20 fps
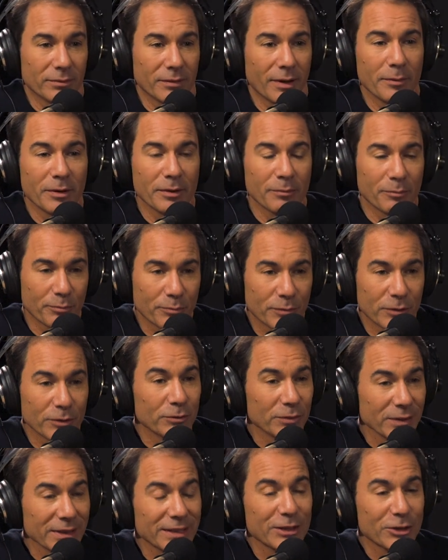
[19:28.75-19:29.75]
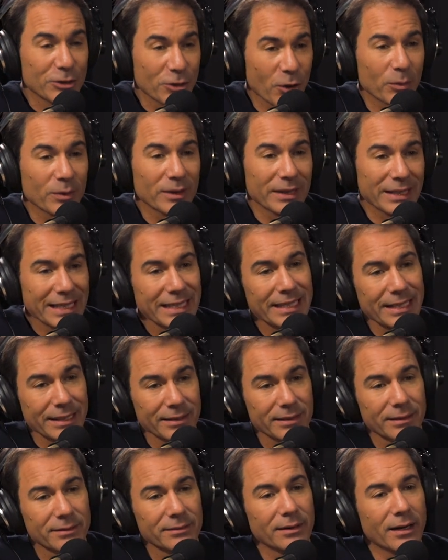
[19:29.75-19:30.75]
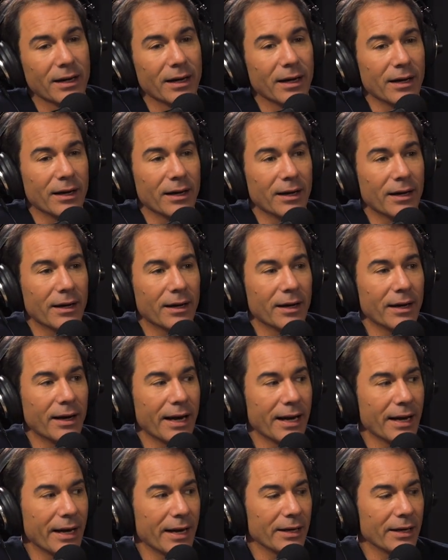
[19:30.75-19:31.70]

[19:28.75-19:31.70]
I mean, you really don't need it, uh, hmm.